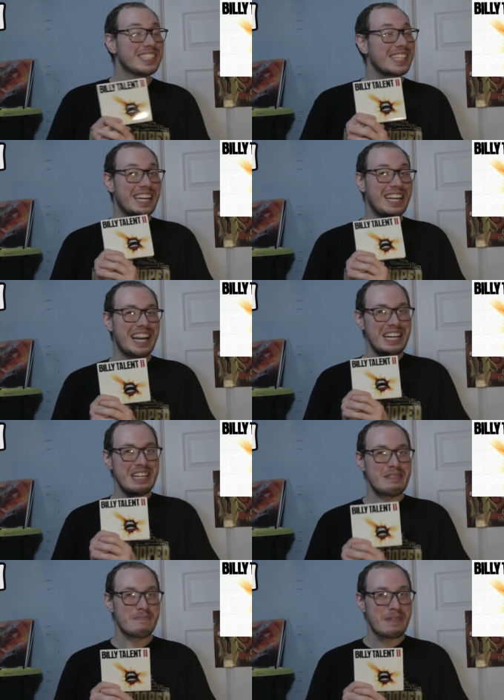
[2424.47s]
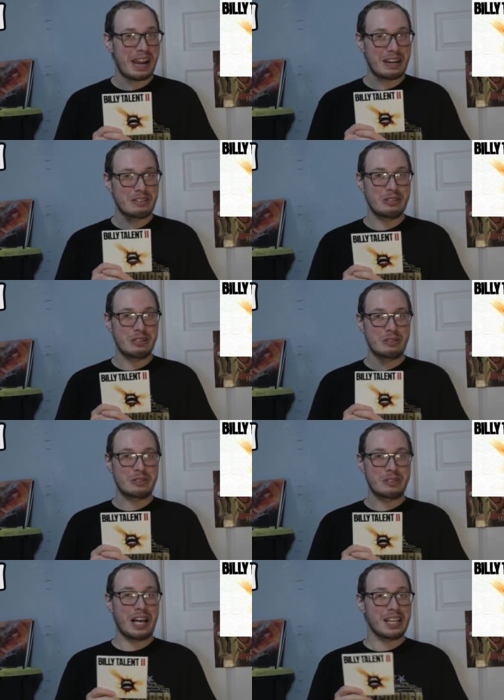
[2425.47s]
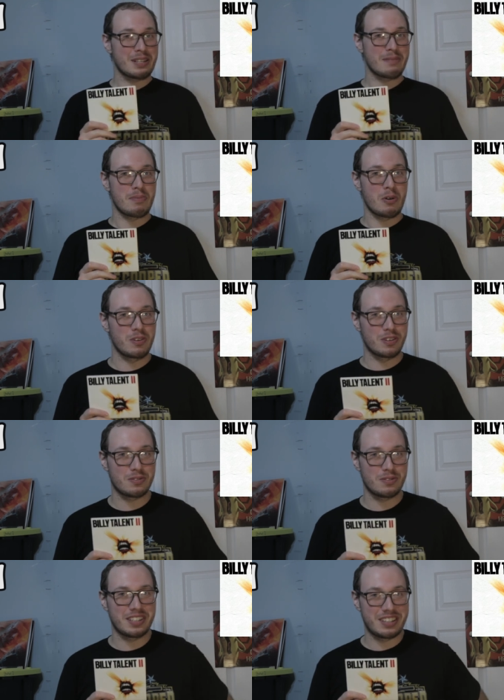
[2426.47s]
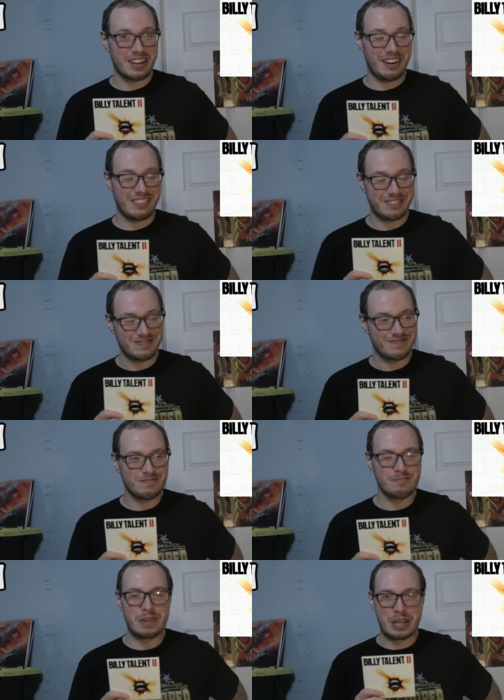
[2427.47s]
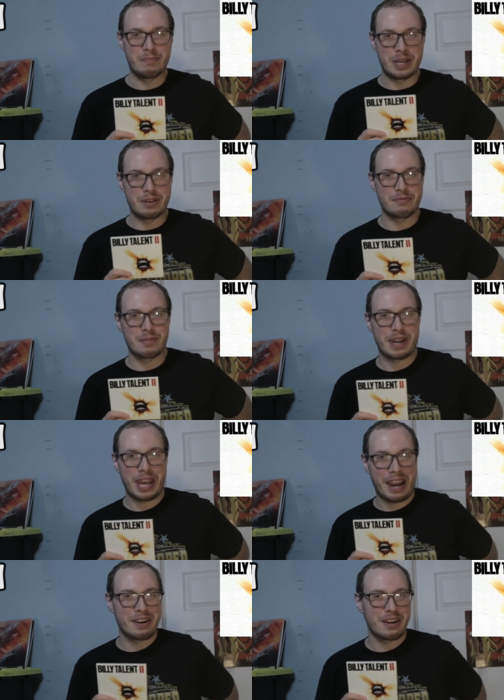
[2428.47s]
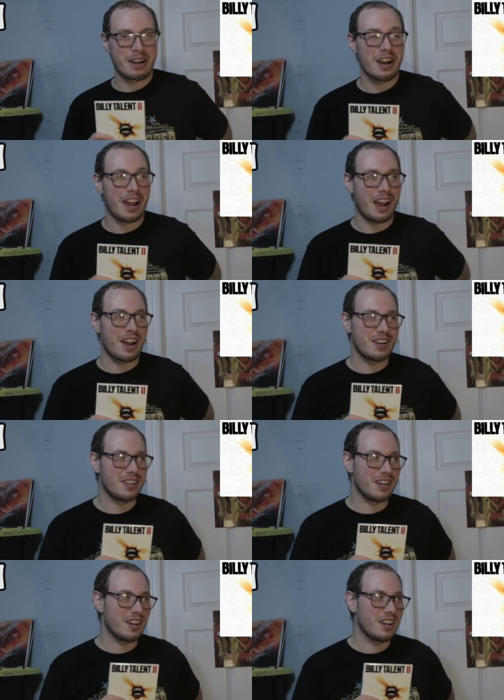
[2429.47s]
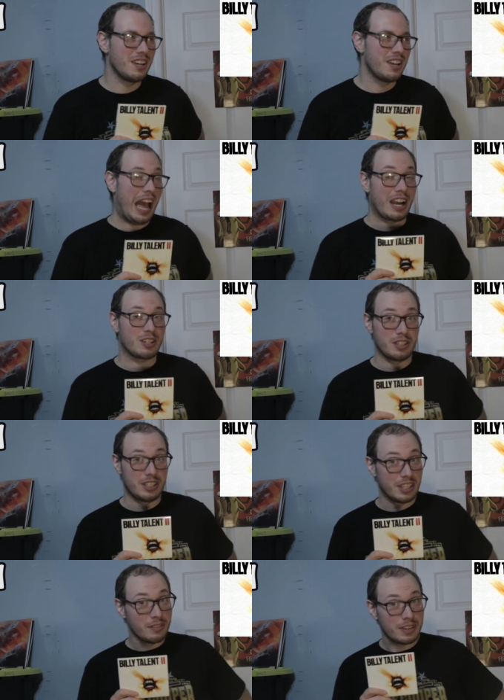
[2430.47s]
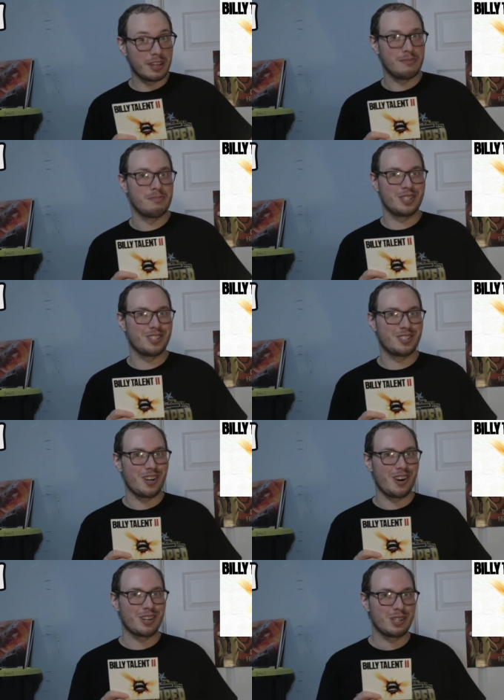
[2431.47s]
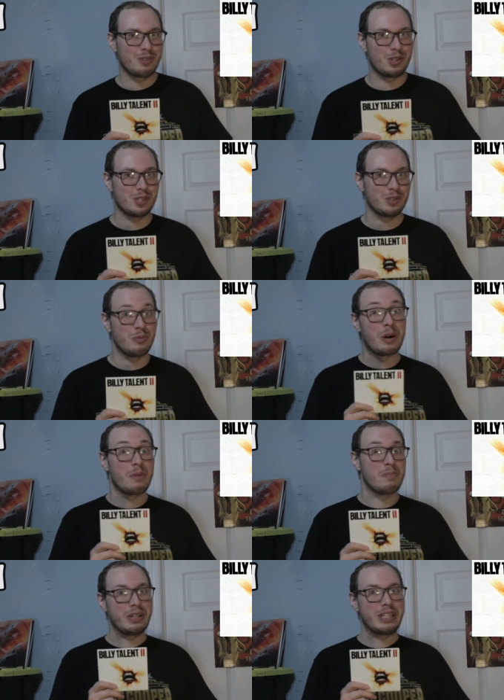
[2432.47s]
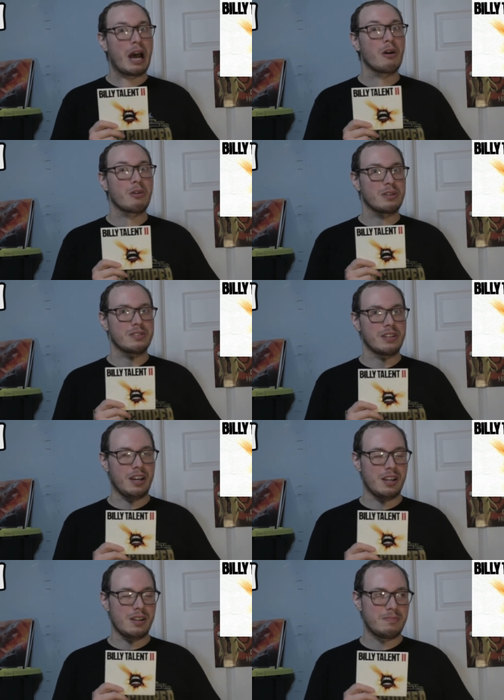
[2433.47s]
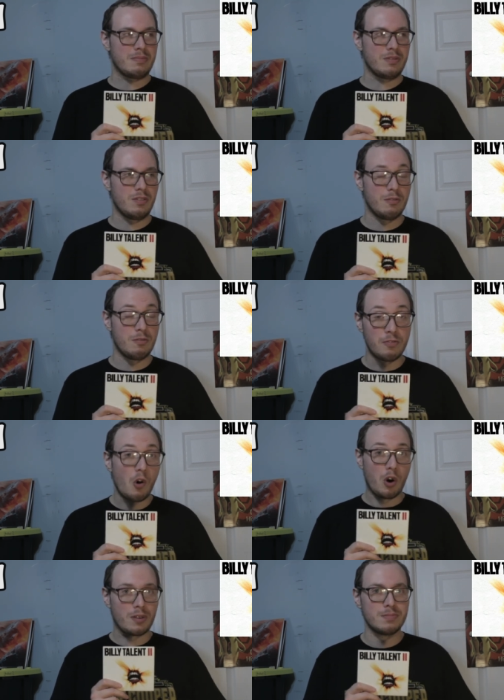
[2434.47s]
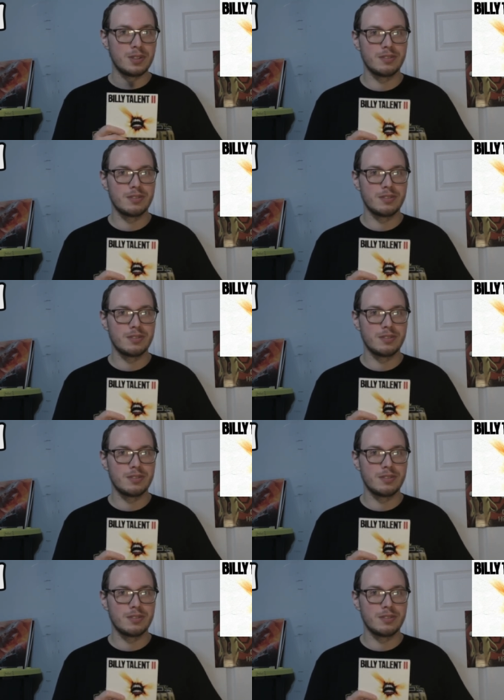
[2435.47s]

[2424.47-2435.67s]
Canadian band too, so that's a bonus right there. Me being from Canada and uh, actually living in Mississauga, which is where Billy Talent uh, formed.